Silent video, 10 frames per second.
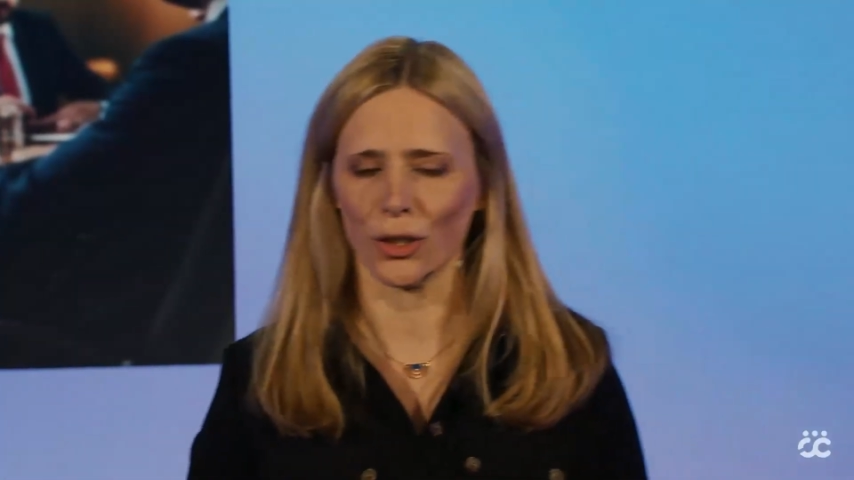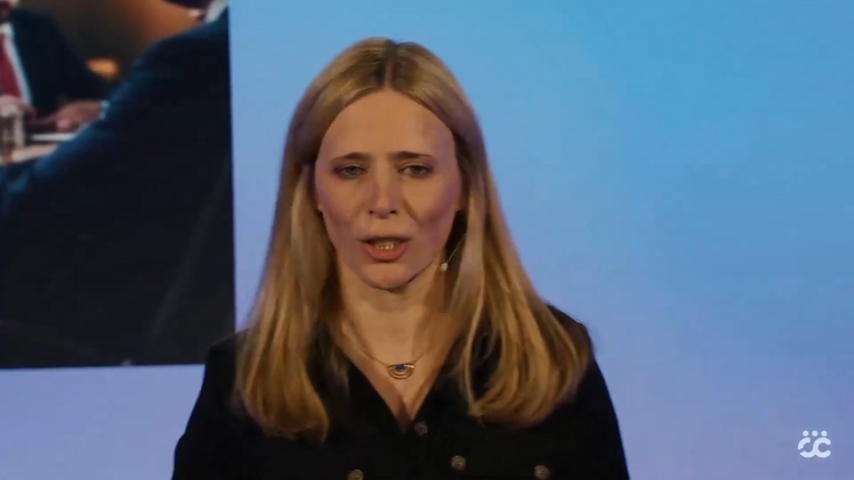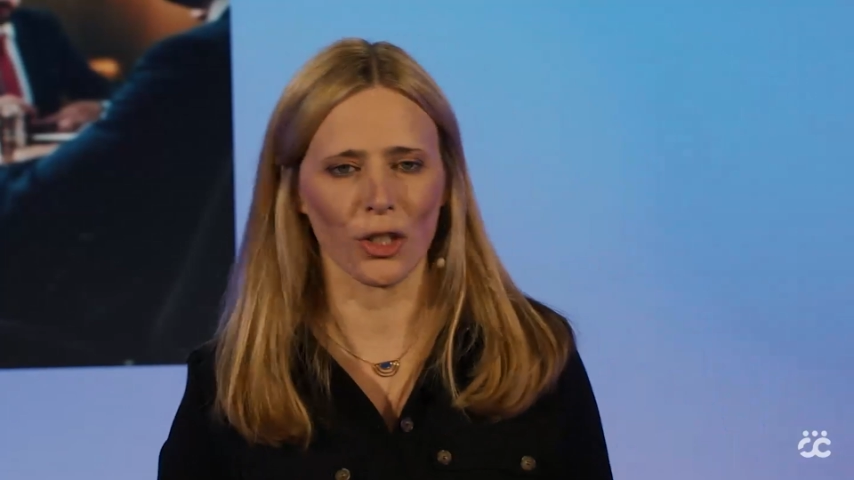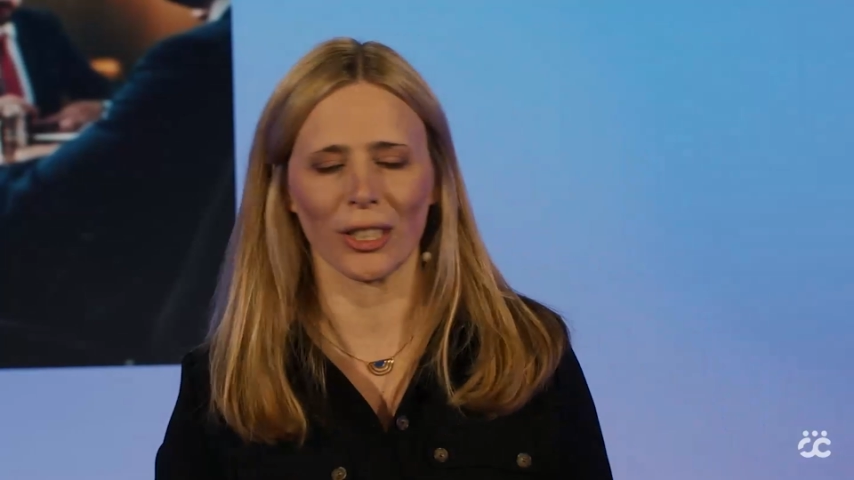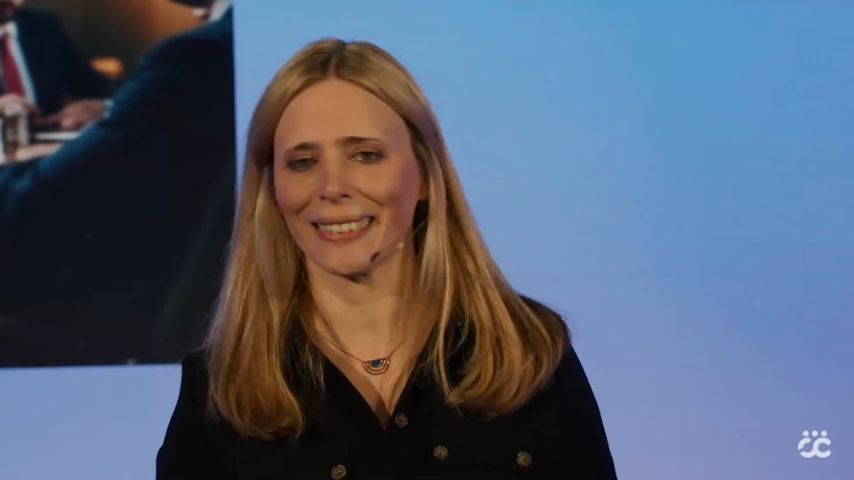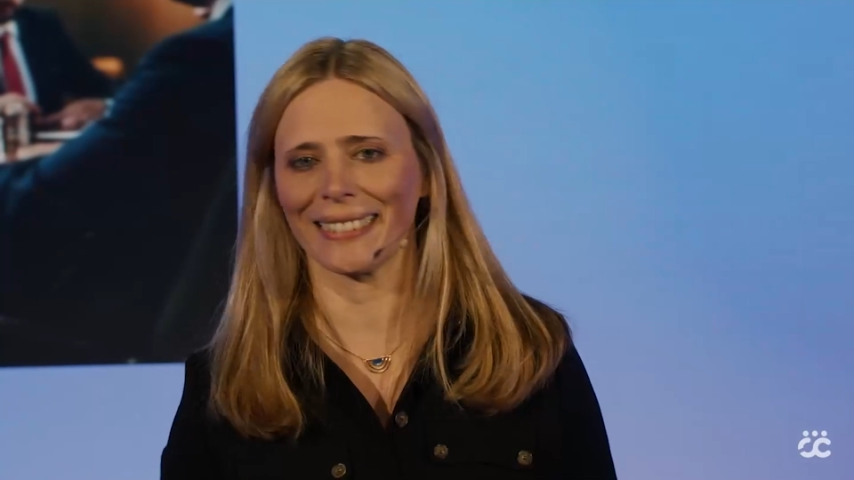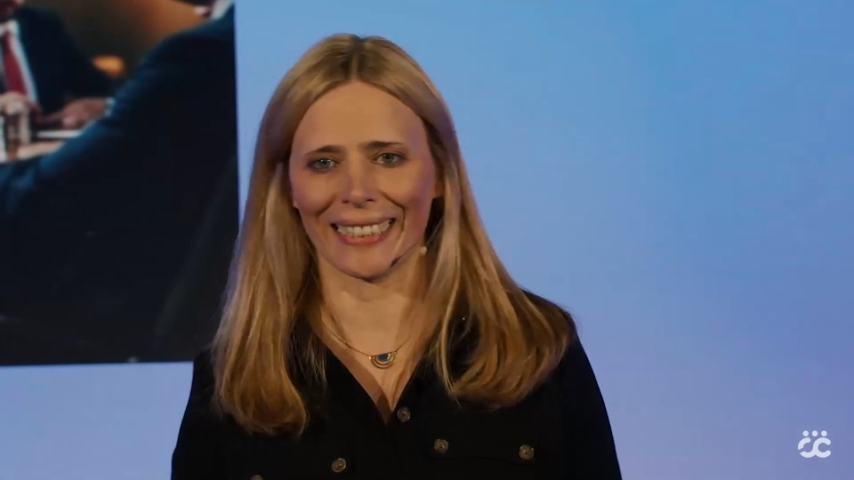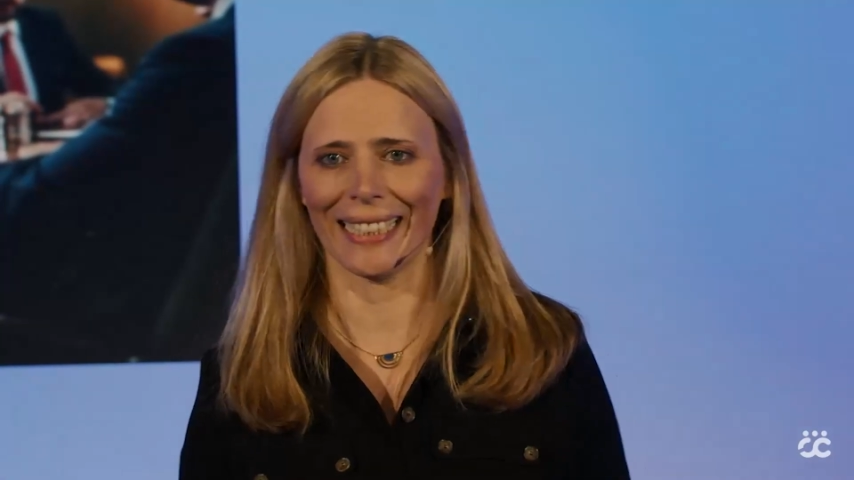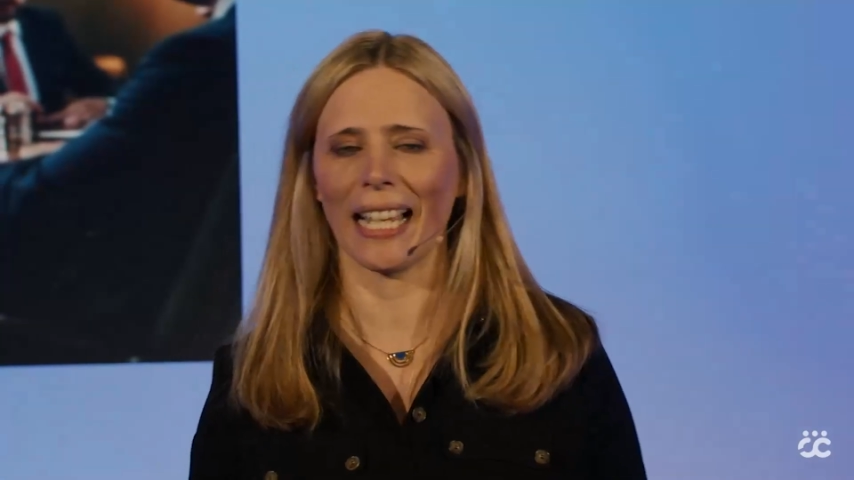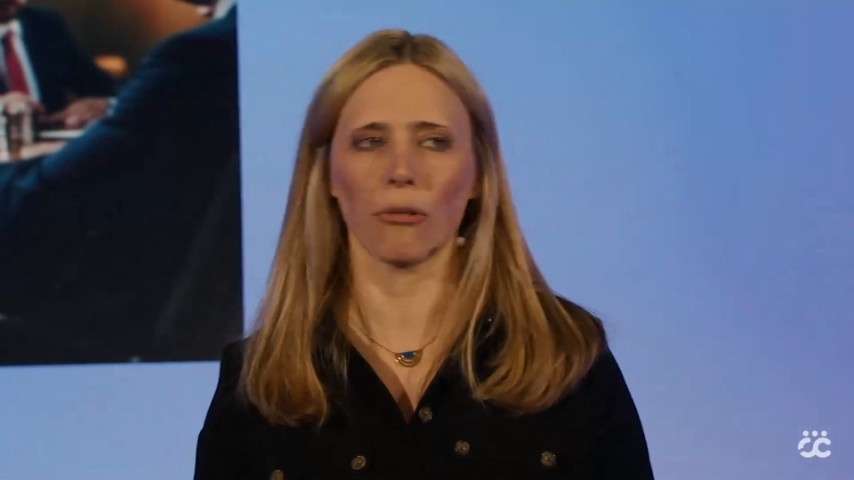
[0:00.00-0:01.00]
So it's not just
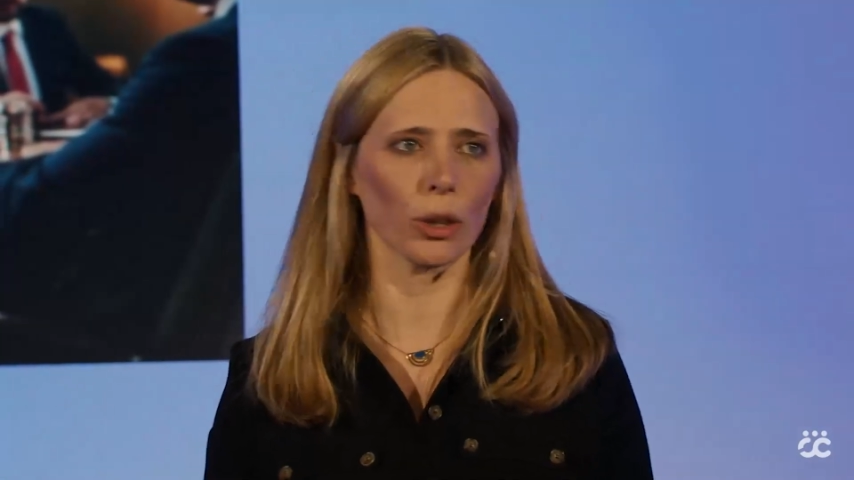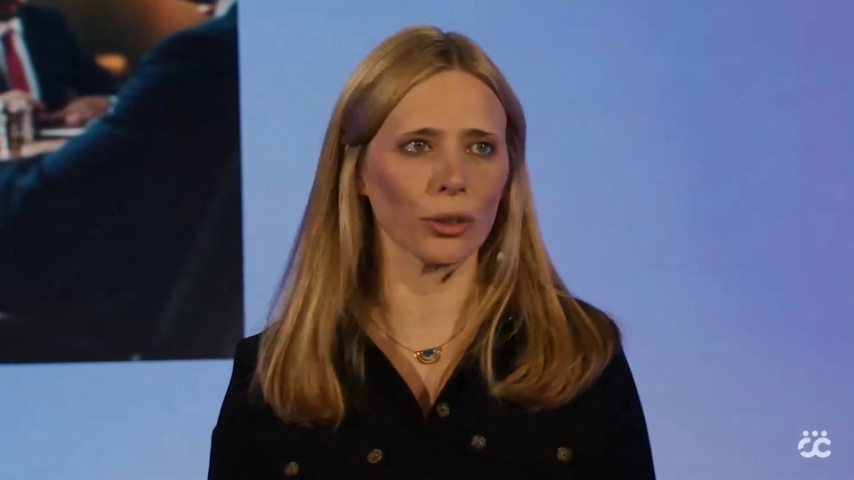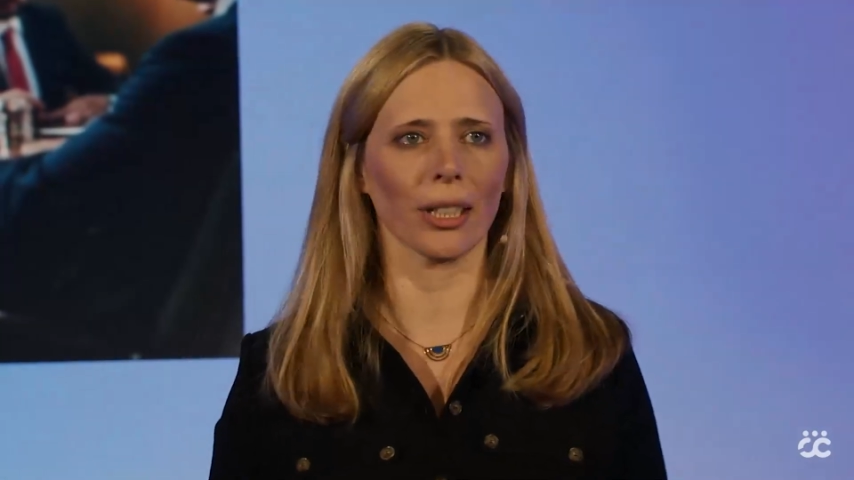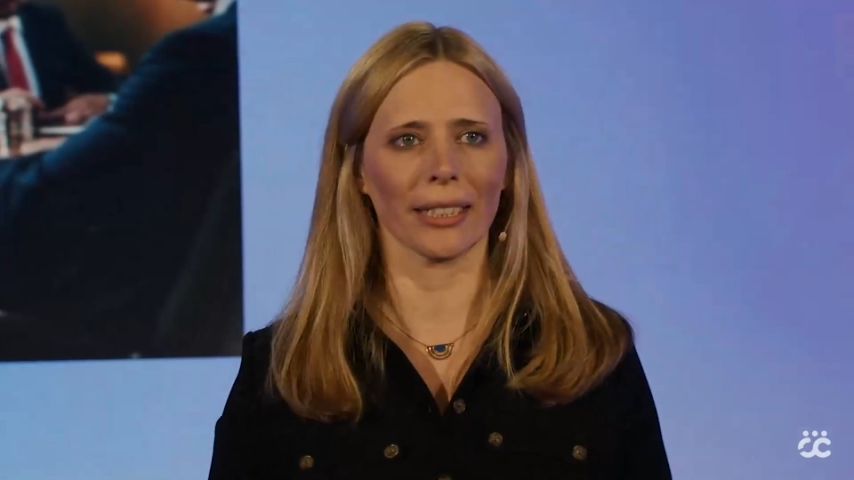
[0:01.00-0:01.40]
saying, I want to